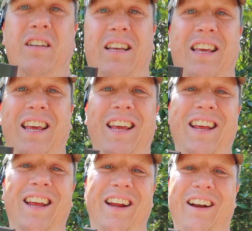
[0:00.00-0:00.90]
a
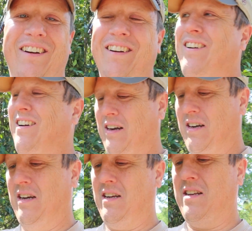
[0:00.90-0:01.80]
key here
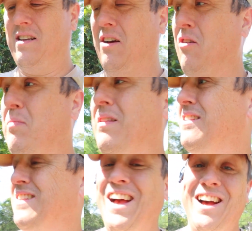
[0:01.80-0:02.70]
to open
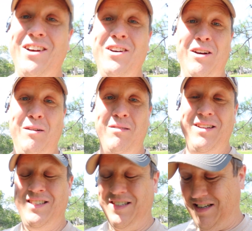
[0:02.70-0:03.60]
this guy up.
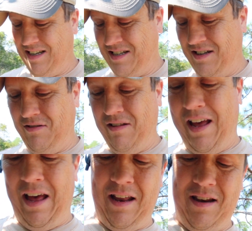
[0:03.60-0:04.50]
Let's let's do
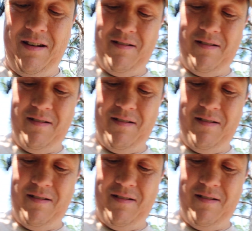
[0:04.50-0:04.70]
that.